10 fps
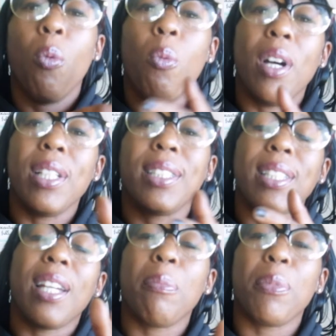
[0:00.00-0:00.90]

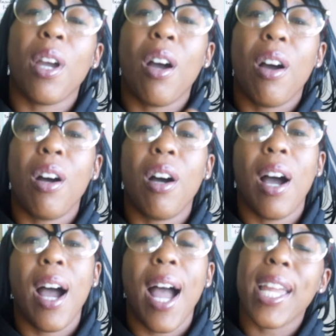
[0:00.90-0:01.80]
What's up,
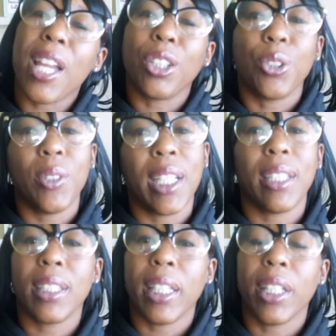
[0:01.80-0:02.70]
y'all? How y'all doing
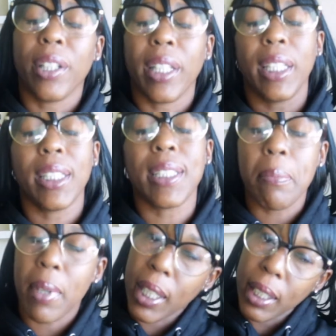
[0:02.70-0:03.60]
out there? It is
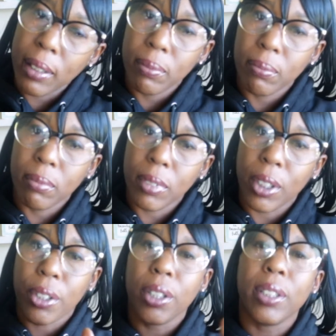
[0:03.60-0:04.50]
me,
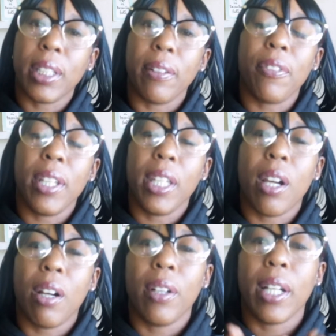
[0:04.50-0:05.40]
your girl Tiffany,
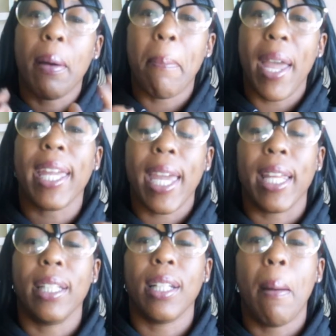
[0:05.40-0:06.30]
y'all, and I'm back
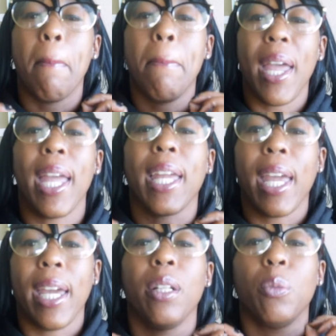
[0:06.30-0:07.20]
at it. I'm back
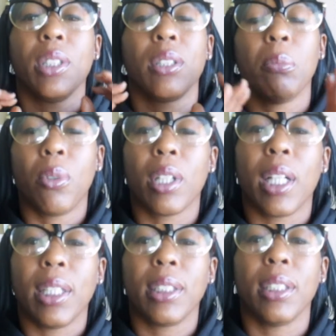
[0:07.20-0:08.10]
at it with some more
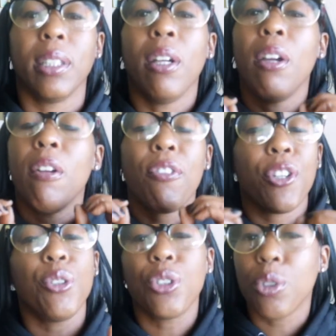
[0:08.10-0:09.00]
content for
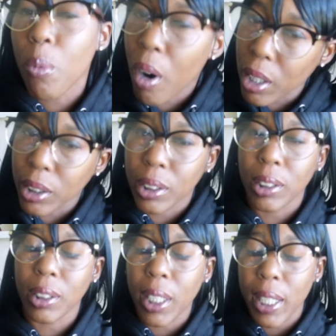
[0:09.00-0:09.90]
you to
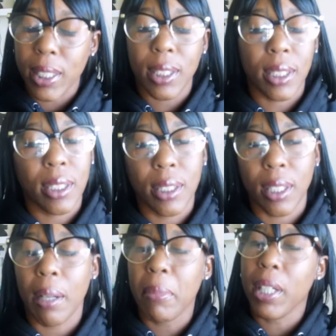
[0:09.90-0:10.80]
watch. Yes,
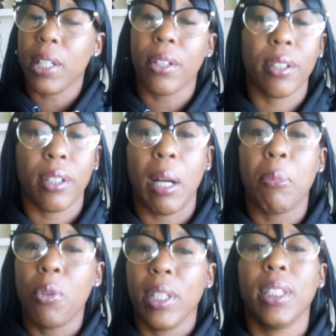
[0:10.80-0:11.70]
I'm here.
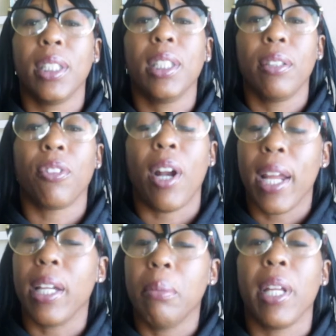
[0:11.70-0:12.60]
I'm going to deliver.
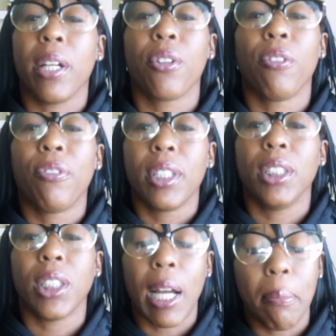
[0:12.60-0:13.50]
I am that girl for the
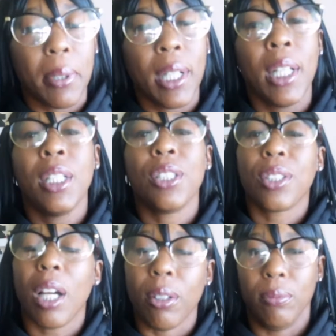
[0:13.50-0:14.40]
job.
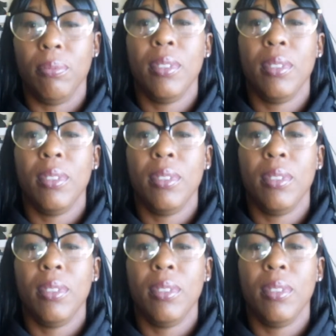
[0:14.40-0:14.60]
So,